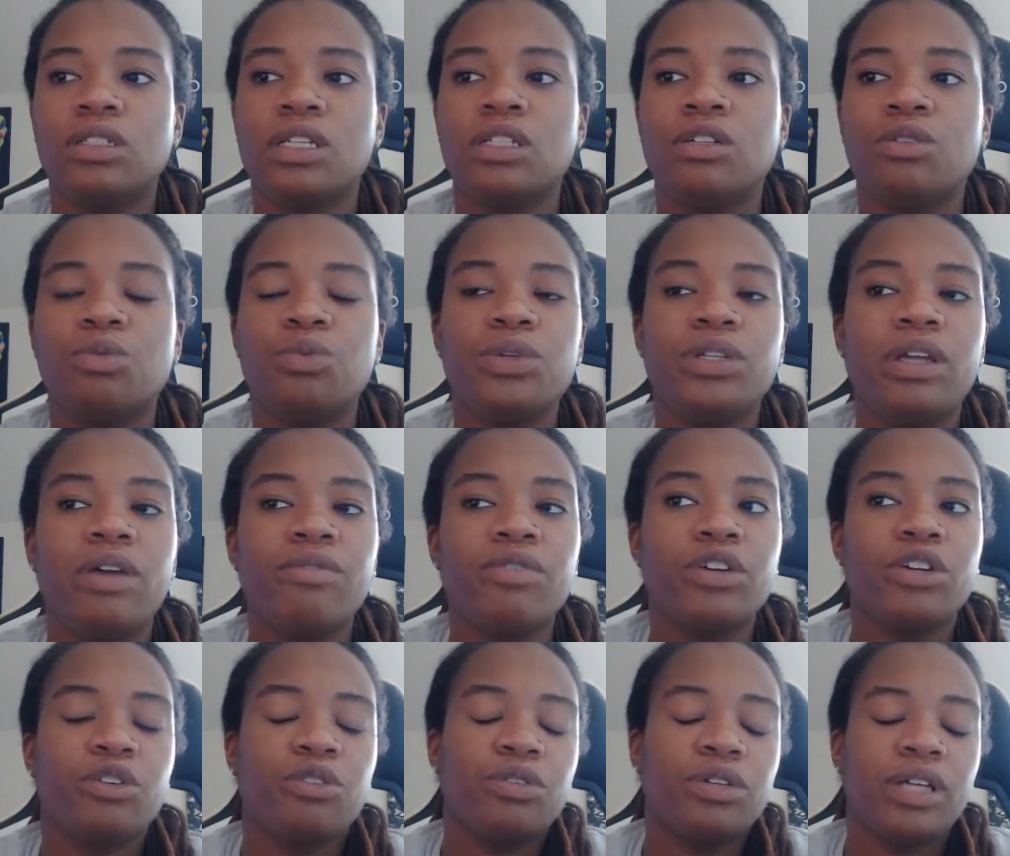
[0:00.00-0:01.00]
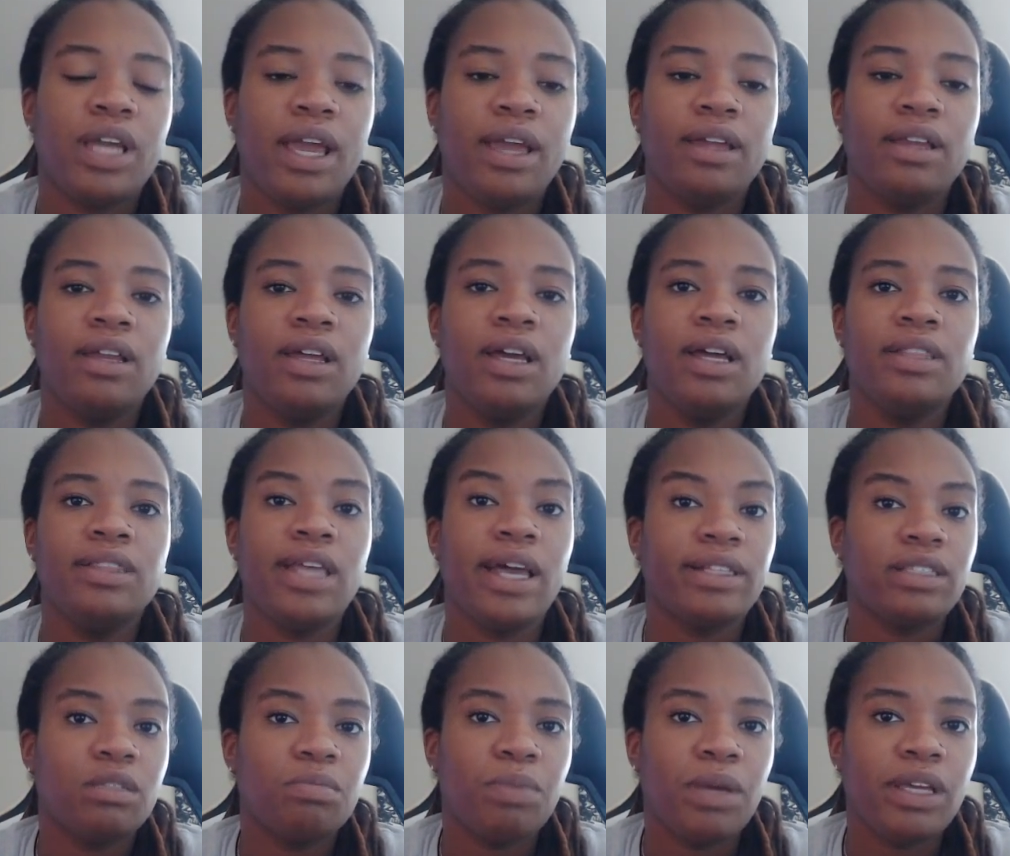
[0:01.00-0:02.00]
And if we never create
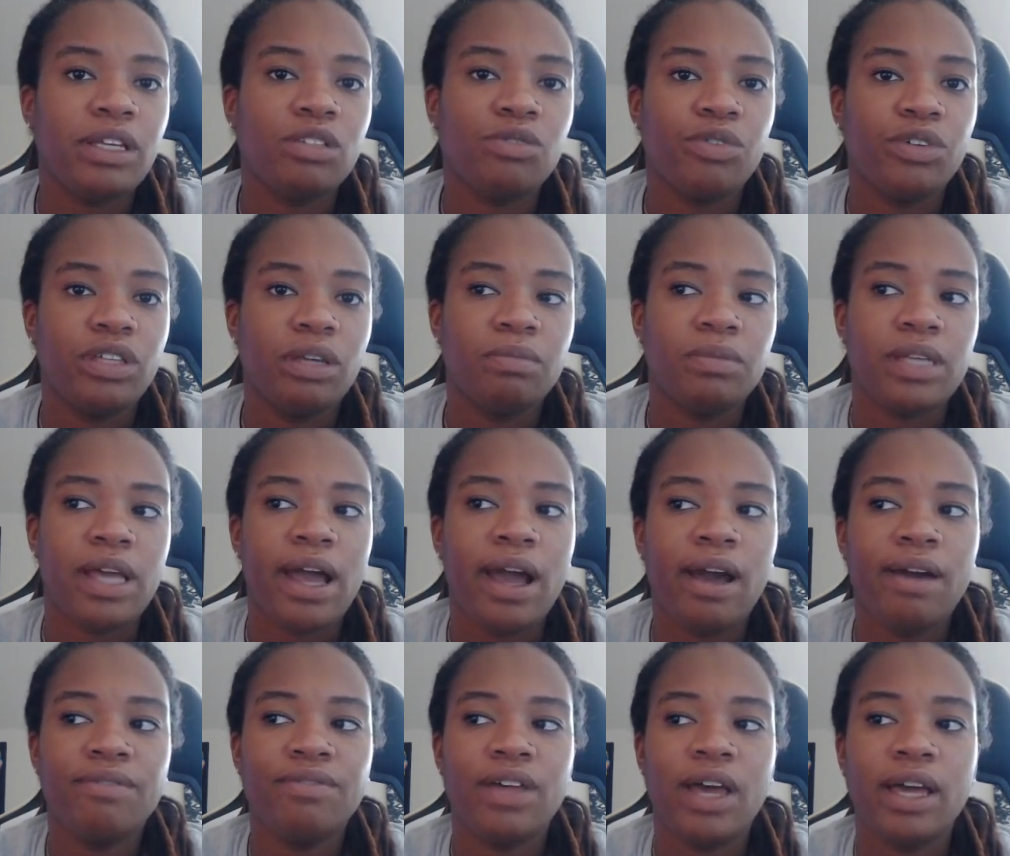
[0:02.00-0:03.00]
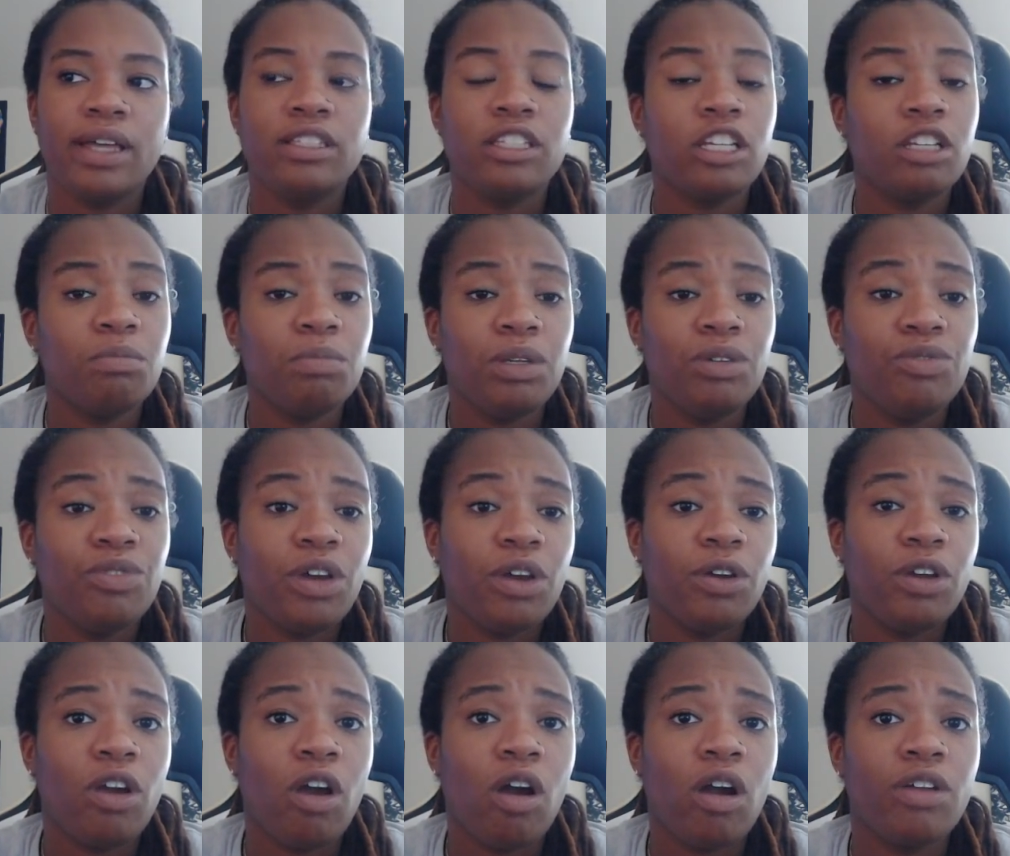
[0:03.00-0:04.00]
that space for them to have that, it's going to be
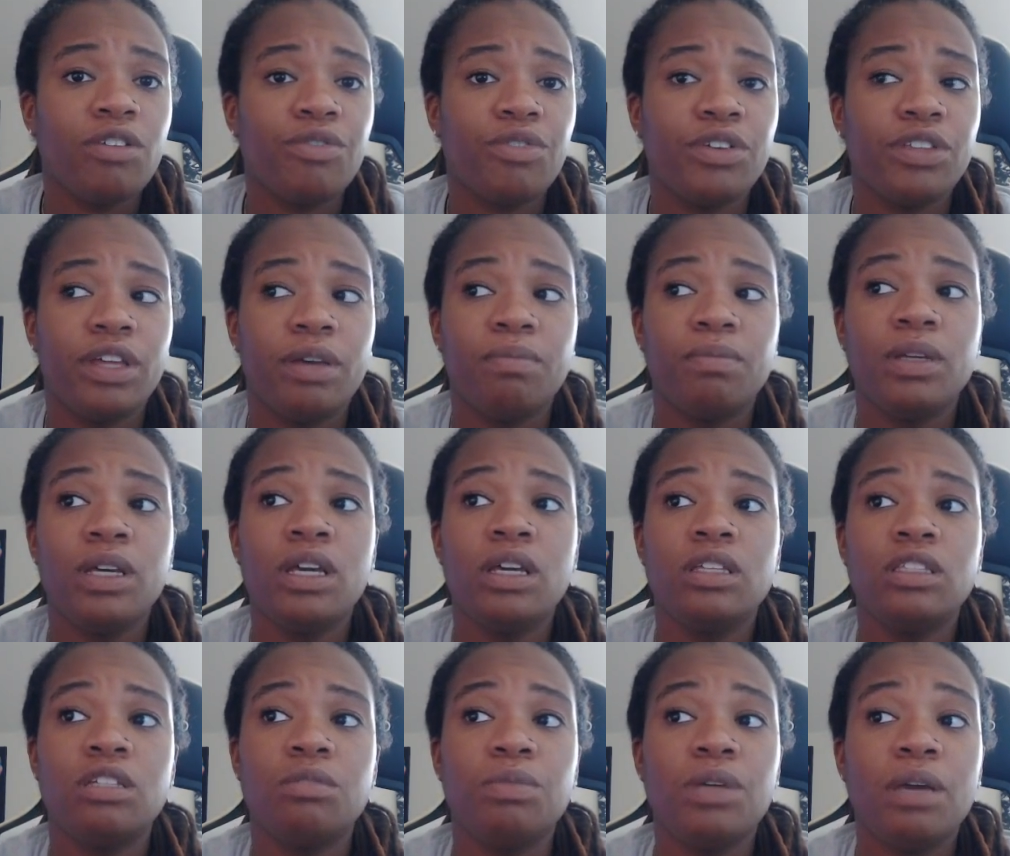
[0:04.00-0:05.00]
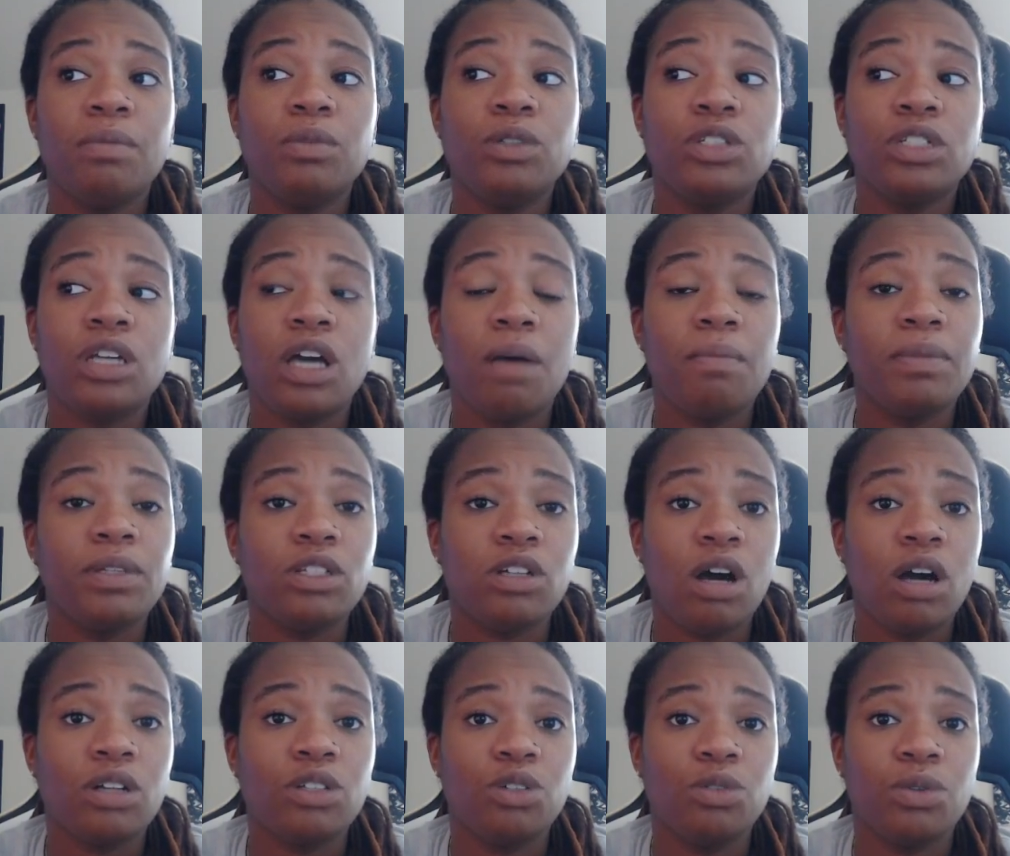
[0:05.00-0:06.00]
very hard for them to be able to come and
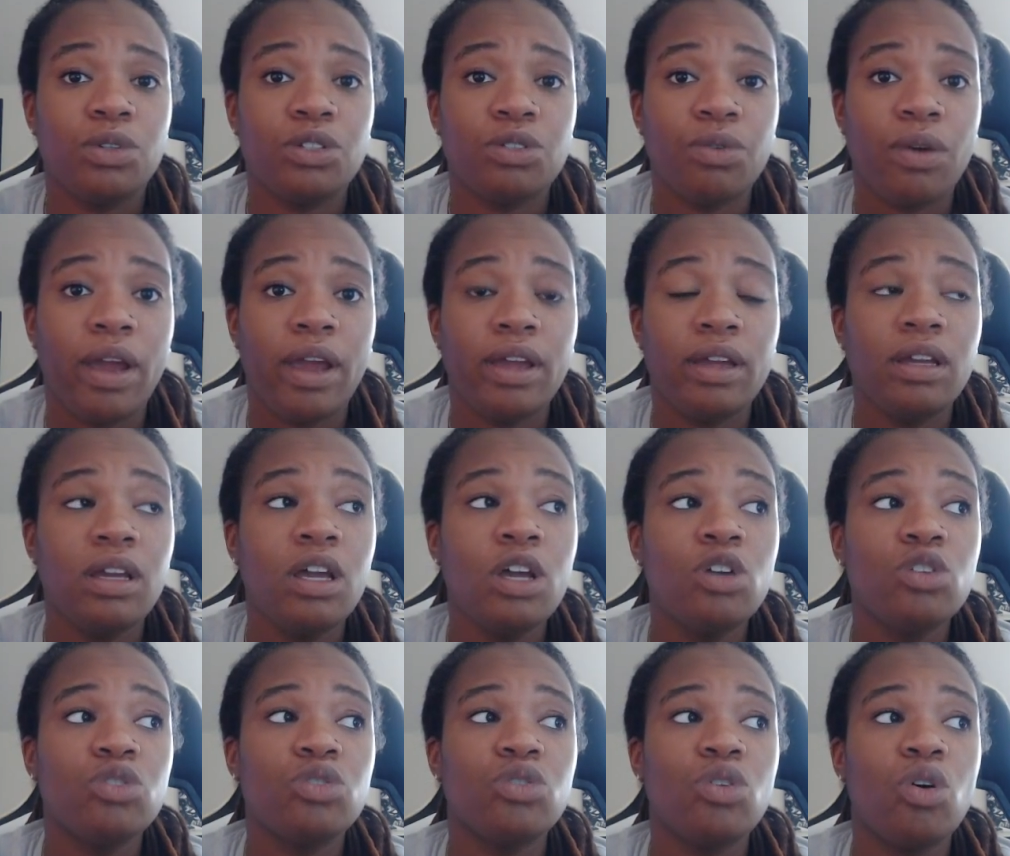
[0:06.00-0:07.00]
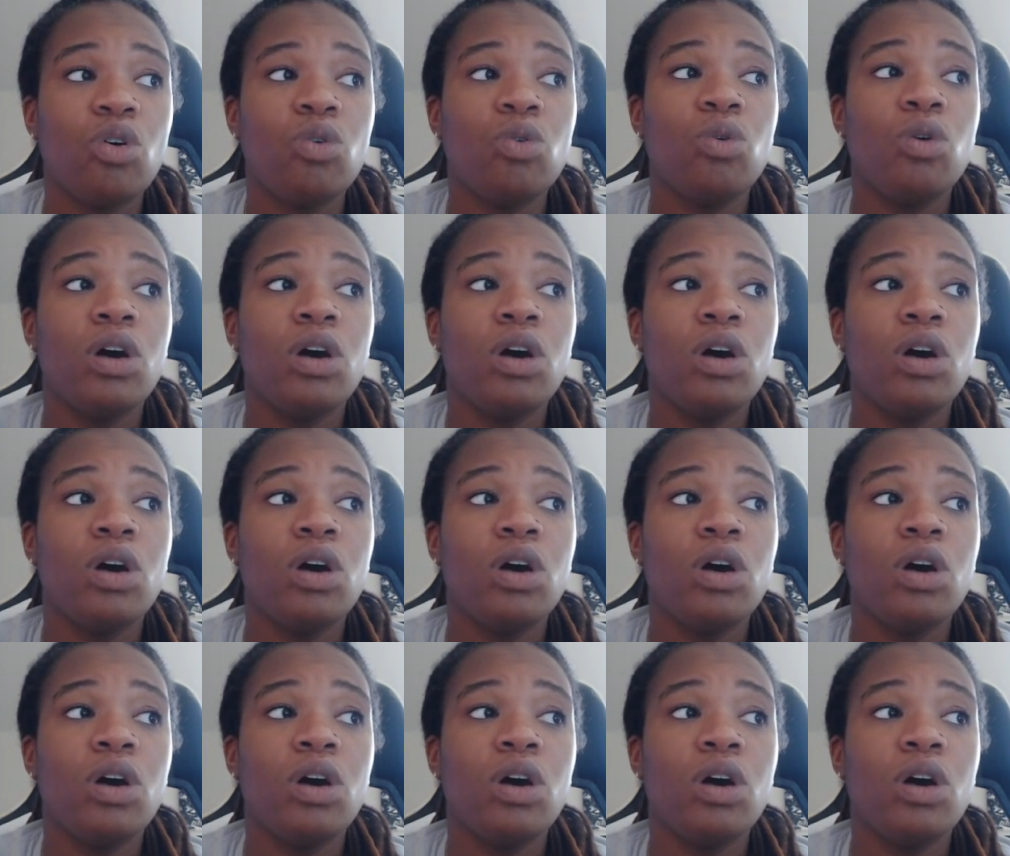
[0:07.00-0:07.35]
talk to us, right? So,